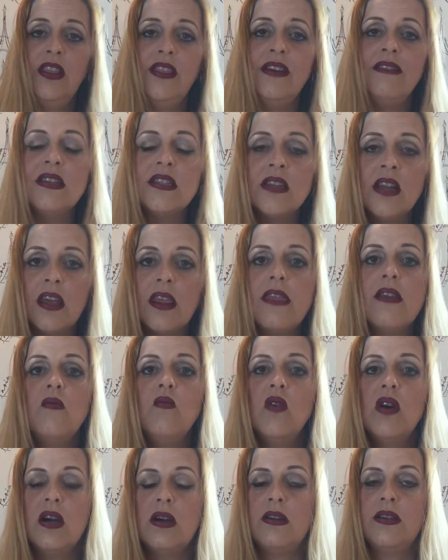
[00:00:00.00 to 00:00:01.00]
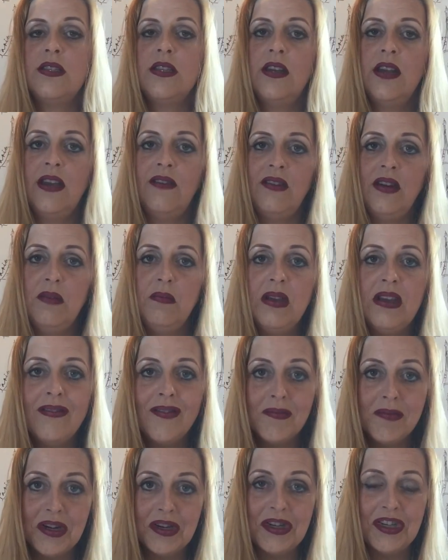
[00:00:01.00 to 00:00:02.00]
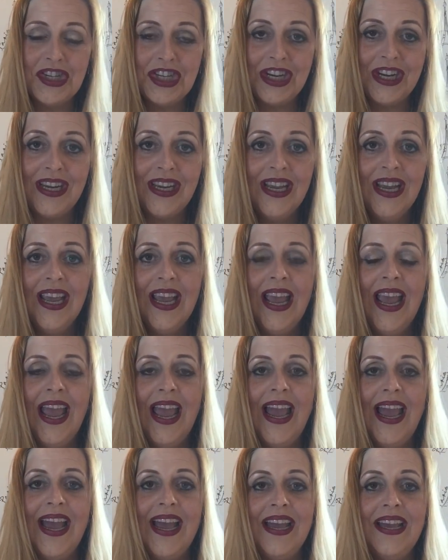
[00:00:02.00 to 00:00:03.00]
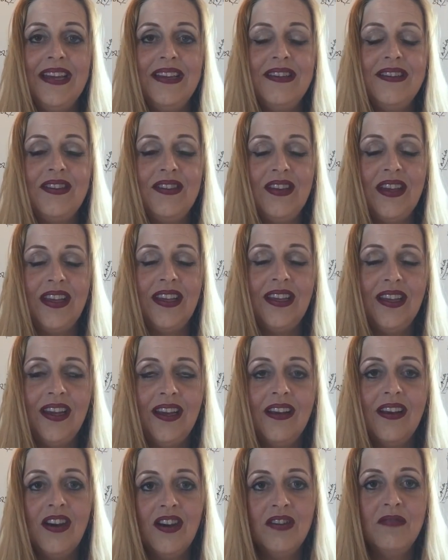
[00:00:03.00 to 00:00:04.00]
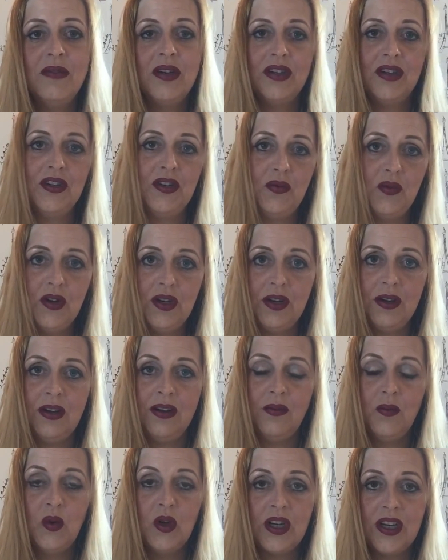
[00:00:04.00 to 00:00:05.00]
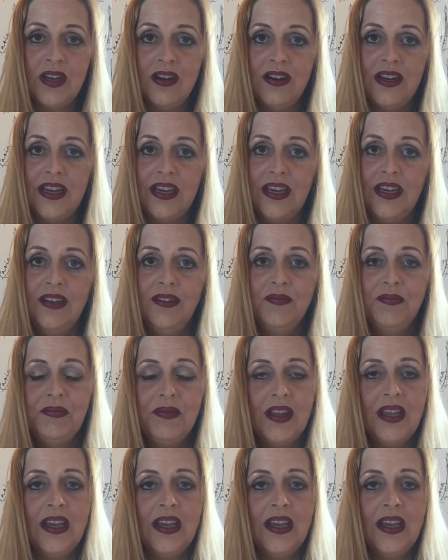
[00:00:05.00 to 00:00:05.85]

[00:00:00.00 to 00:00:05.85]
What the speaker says: There is nothing worse than having a bit of a munchie and thinking, oh my God, what can I eat?